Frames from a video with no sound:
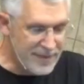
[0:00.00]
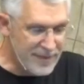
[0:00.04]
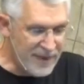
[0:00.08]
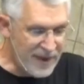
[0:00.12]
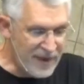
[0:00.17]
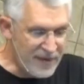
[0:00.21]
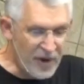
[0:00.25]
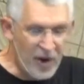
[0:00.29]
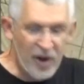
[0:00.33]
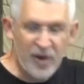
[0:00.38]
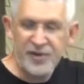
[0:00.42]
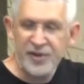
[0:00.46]

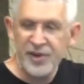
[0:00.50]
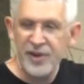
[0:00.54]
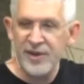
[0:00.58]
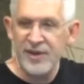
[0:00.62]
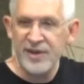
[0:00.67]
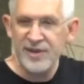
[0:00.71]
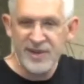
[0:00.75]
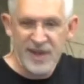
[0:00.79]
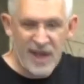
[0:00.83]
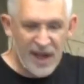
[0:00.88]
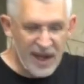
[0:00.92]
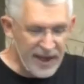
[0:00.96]
They've all turned
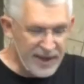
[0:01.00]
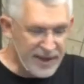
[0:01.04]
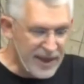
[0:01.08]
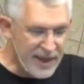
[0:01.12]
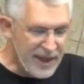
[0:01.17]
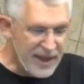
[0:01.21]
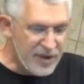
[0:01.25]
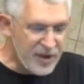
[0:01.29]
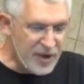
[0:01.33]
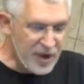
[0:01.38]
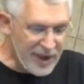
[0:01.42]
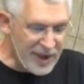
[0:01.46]
aside.
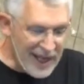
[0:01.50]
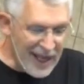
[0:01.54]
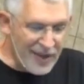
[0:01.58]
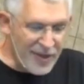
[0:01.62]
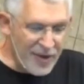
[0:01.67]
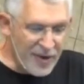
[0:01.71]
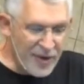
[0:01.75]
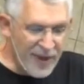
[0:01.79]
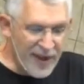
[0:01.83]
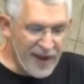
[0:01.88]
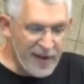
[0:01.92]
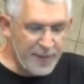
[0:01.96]

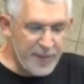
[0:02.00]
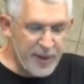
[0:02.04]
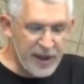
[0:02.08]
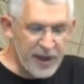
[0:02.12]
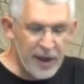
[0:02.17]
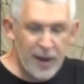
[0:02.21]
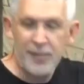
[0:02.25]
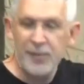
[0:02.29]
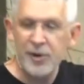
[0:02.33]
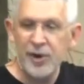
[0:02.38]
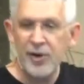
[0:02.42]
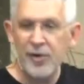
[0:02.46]
Together they have
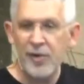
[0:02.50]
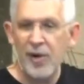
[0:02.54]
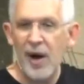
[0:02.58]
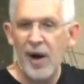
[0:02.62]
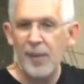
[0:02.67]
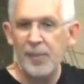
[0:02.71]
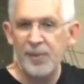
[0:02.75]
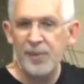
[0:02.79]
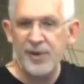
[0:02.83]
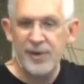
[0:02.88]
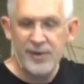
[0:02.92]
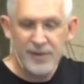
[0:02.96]
become
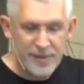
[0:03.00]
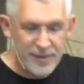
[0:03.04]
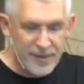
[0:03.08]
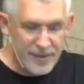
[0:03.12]
corrupt.